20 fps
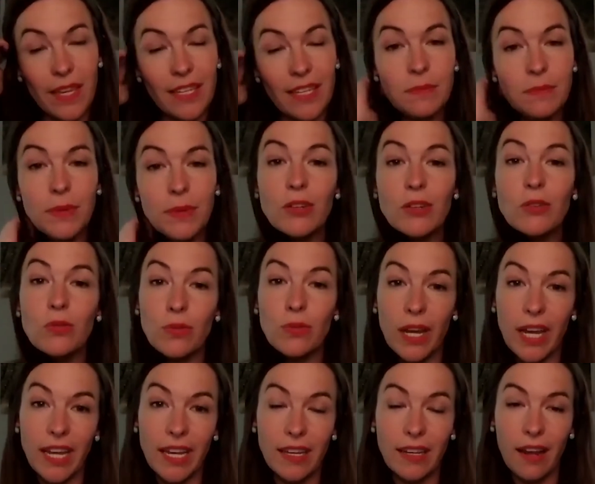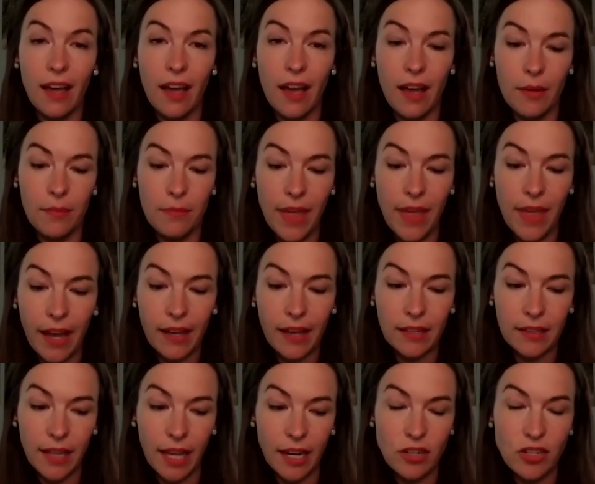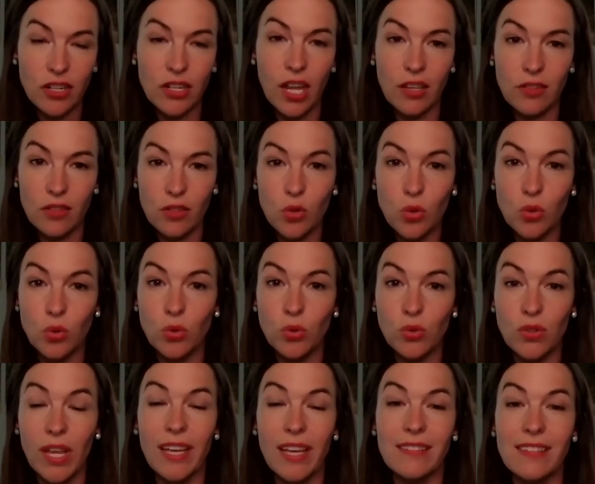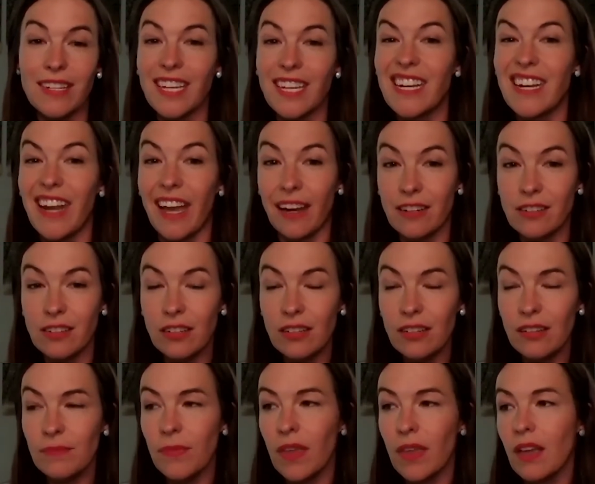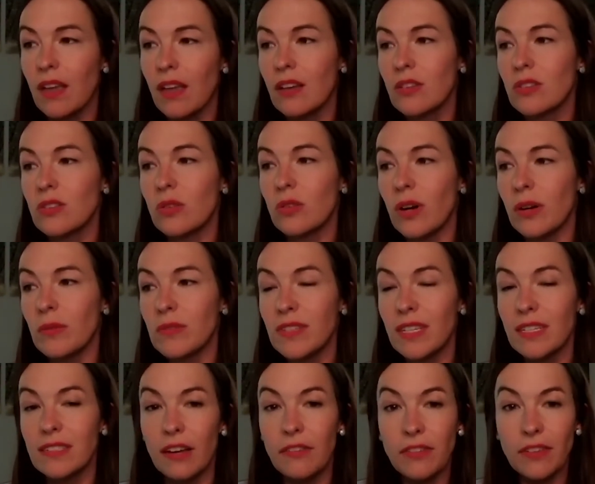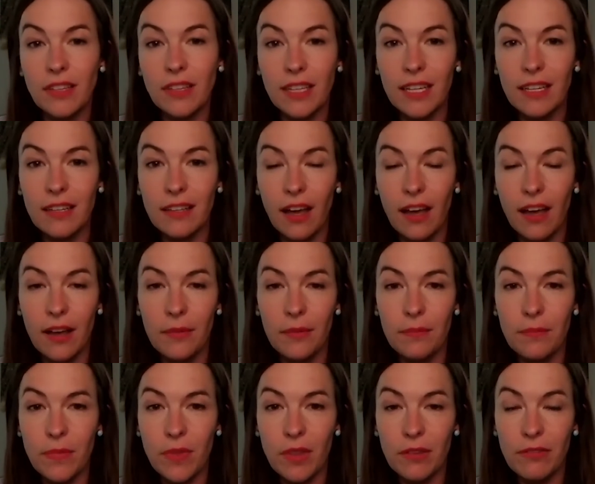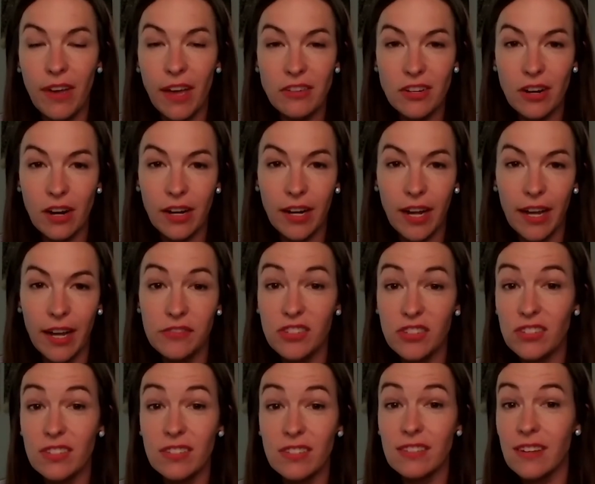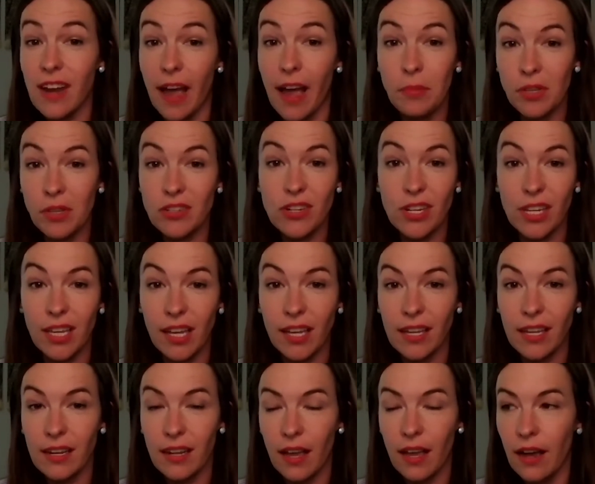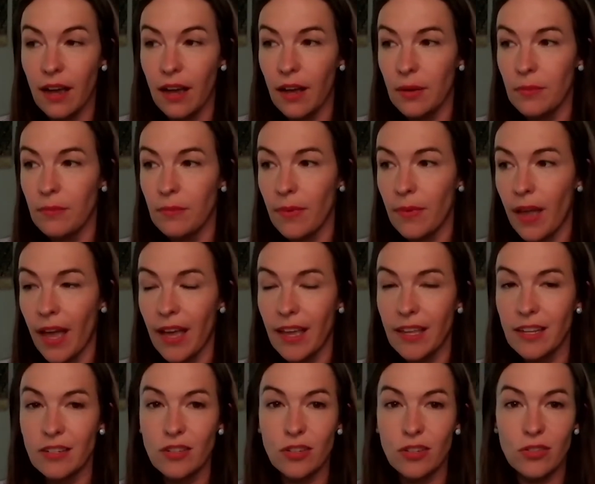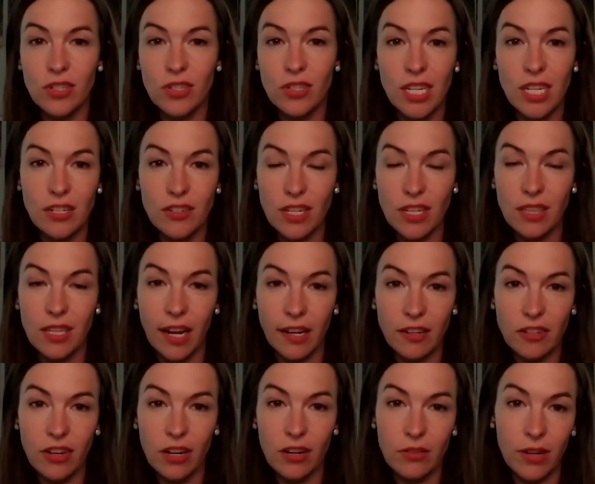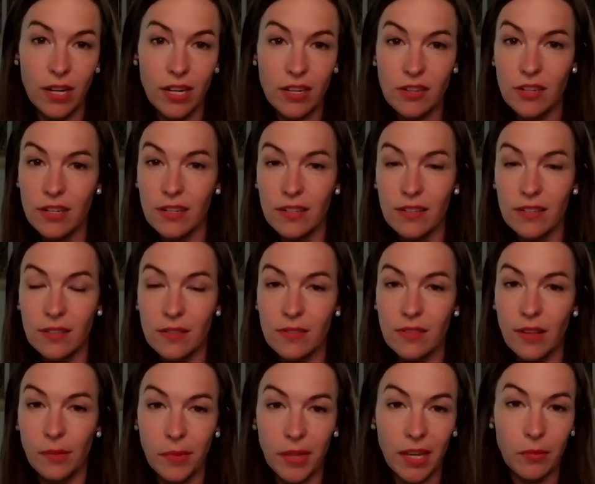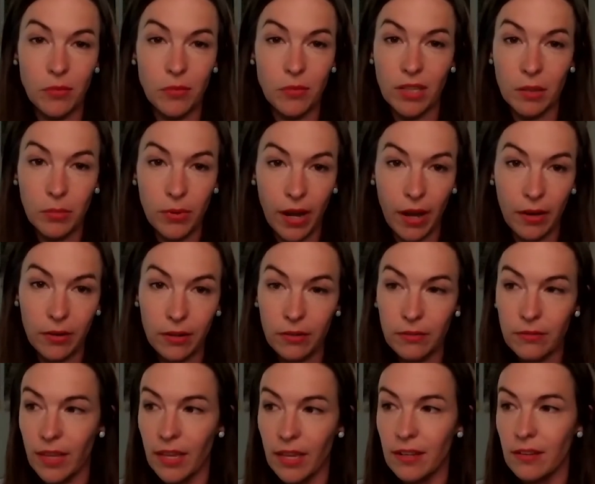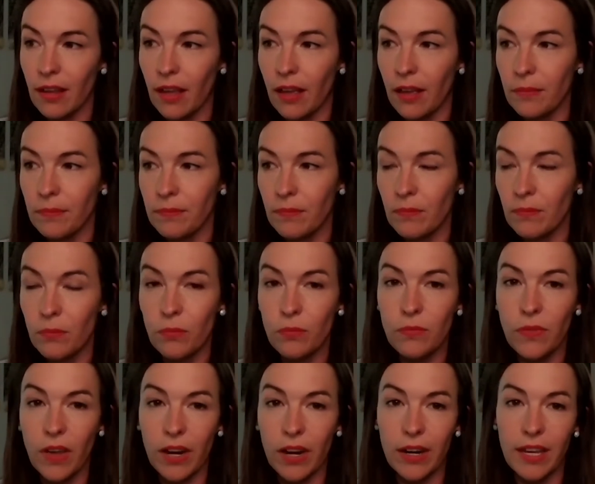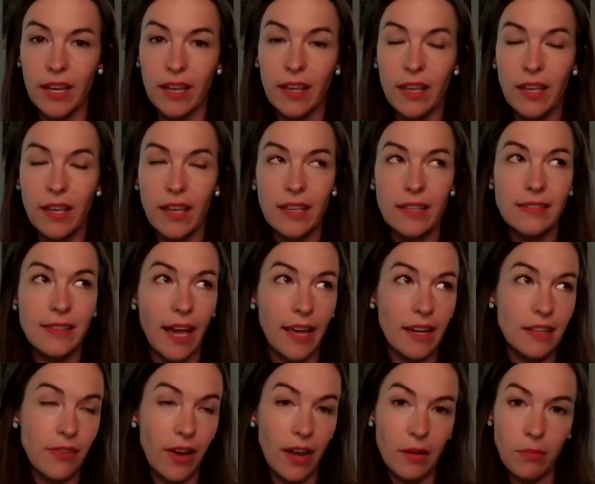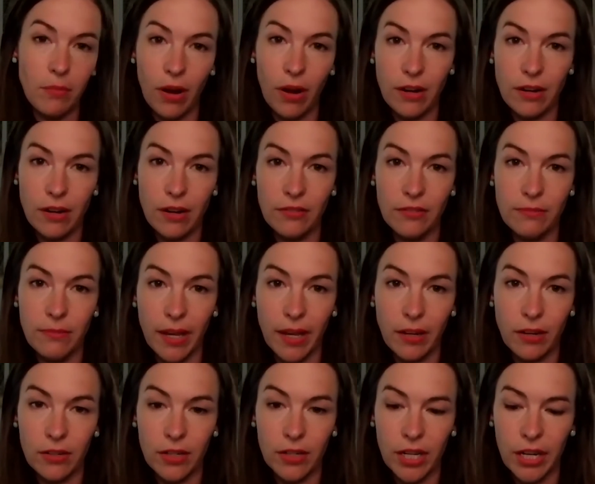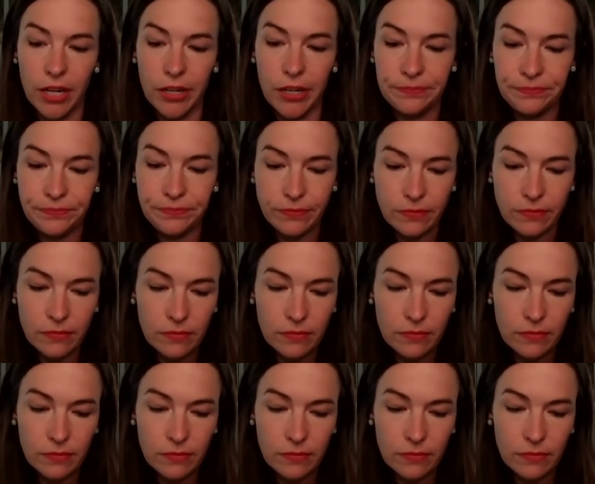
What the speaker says: It's been great, that collection as a tool, as a connector. So I would say definitely the Fashion Archives, just establishing it and teaching the next generation is something I'm really proud of, and very satisfying part of my career.